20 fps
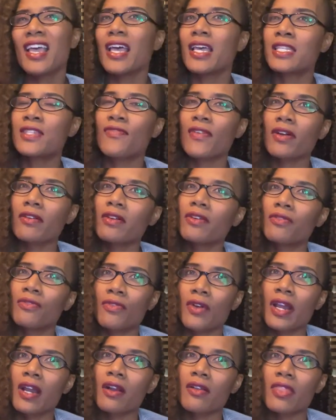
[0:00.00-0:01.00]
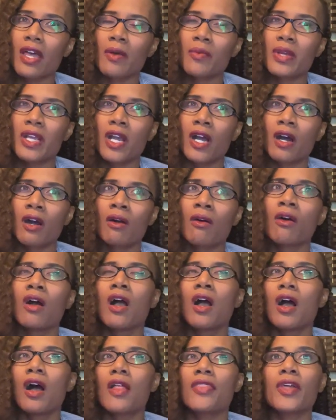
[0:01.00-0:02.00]
It's very rare that we go,
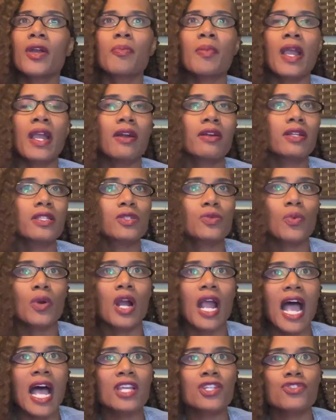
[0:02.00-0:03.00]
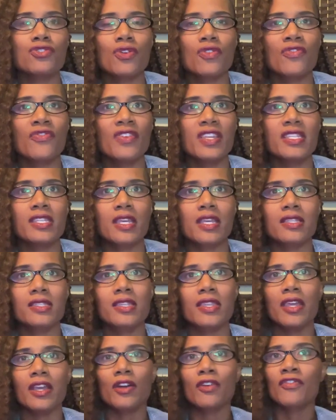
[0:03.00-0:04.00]
their parents were astrophysics,
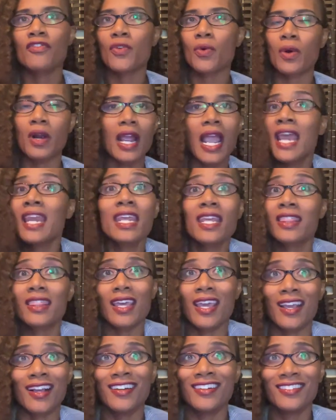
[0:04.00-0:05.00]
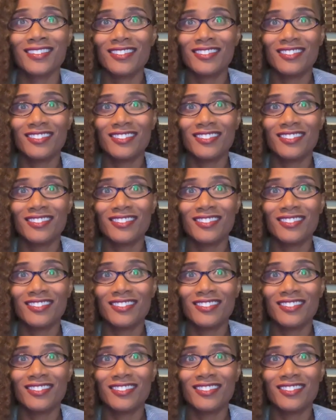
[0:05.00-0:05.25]
therefore anything,